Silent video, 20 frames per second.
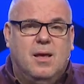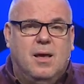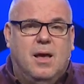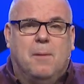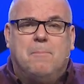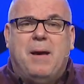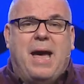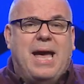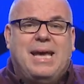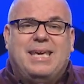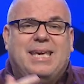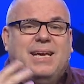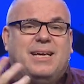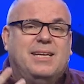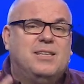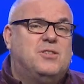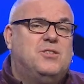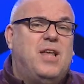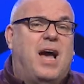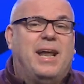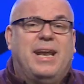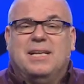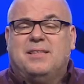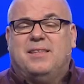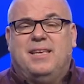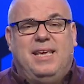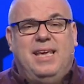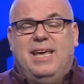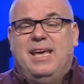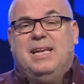Habakkuk is not at
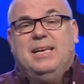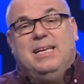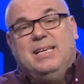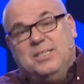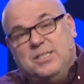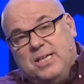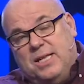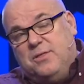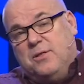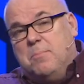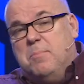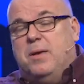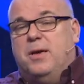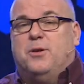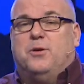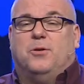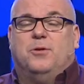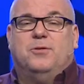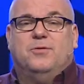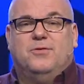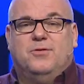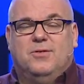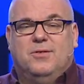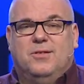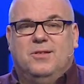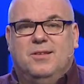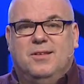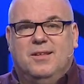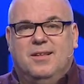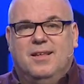the end, he's in the middle.
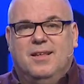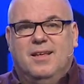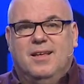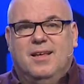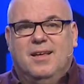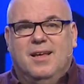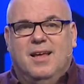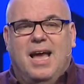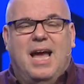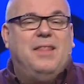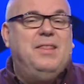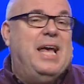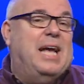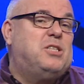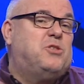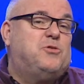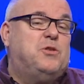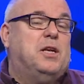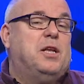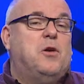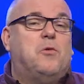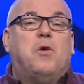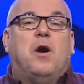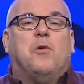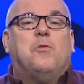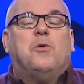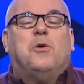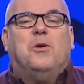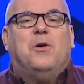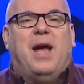And that's really
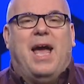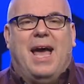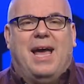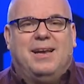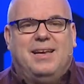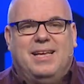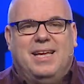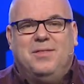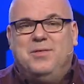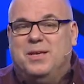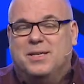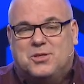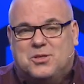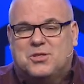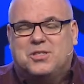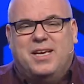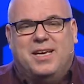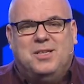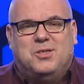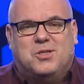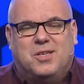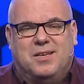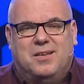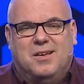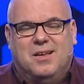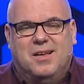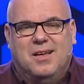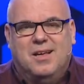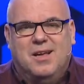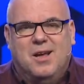where we're at in this season.
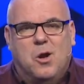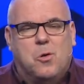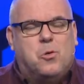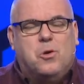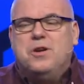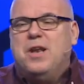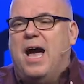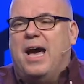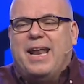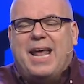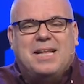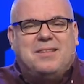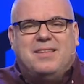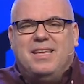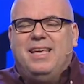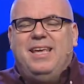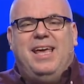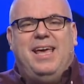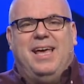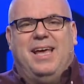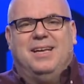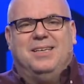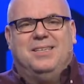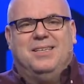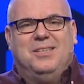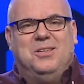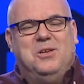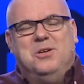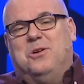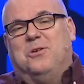We're not at the end.
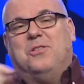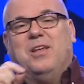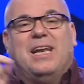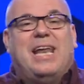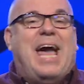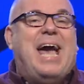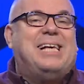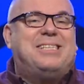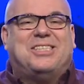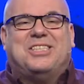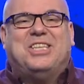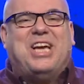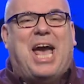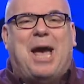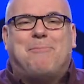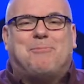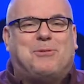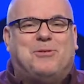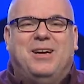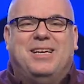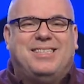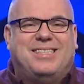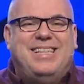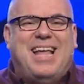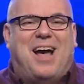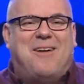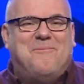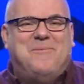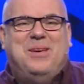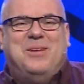You know, the last chapter has
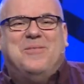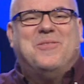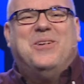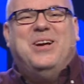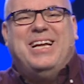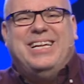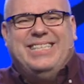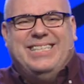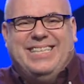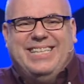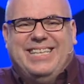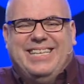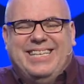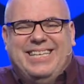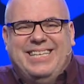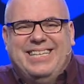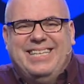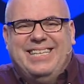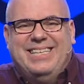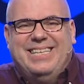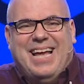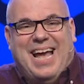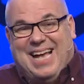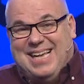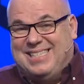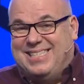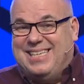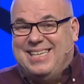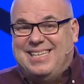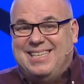not written,
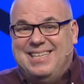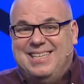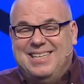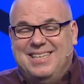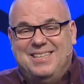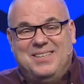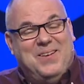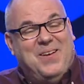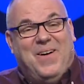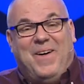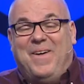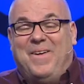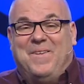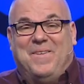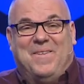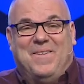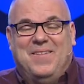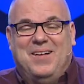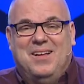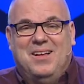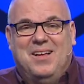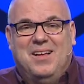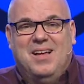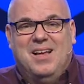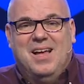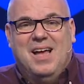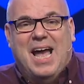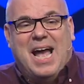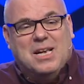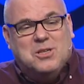has it? No.
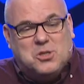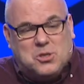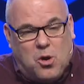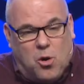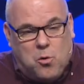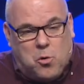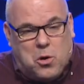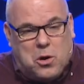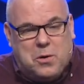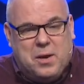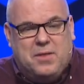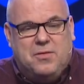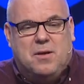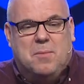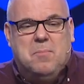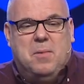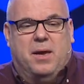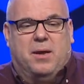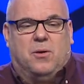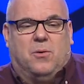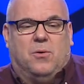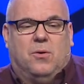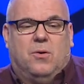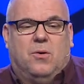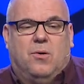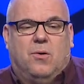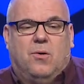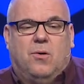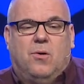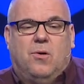And so we're in the middle.
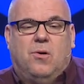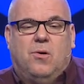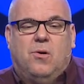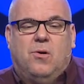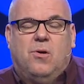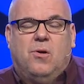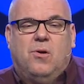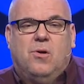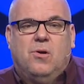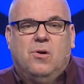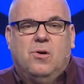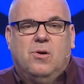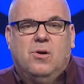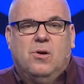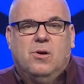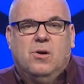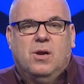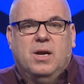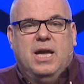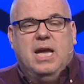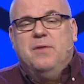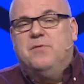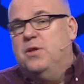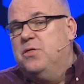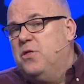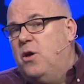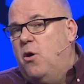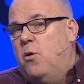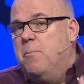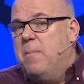
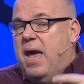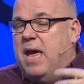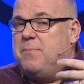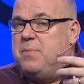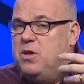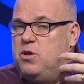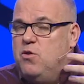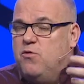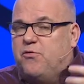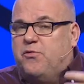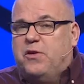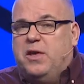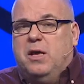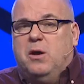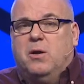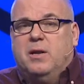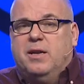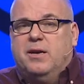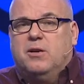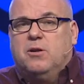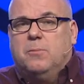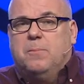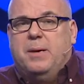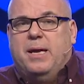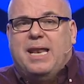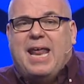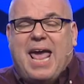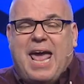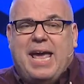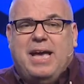Even though maybe you feel a little
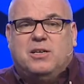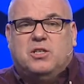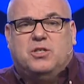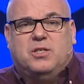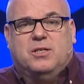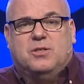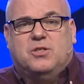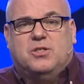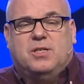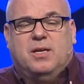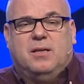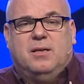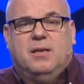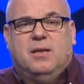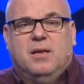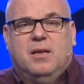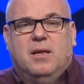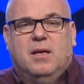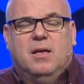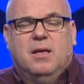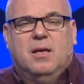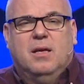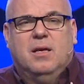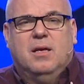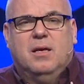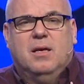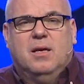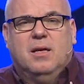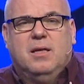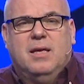bit anxious and
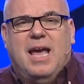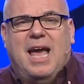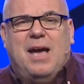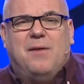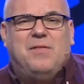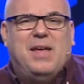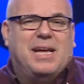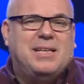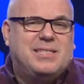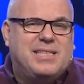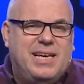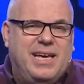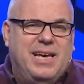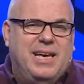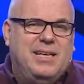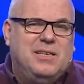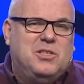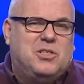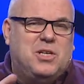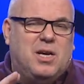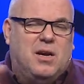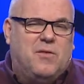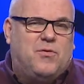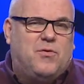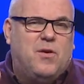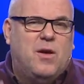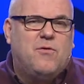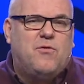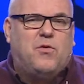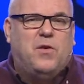you have that tinge of
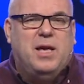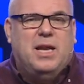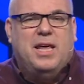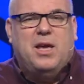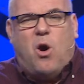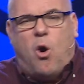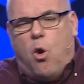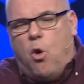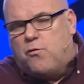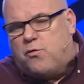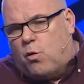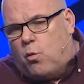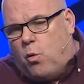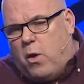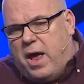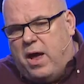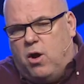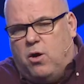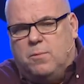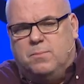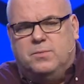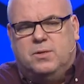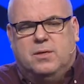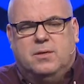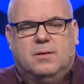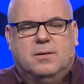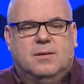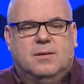feeling overwhelmed,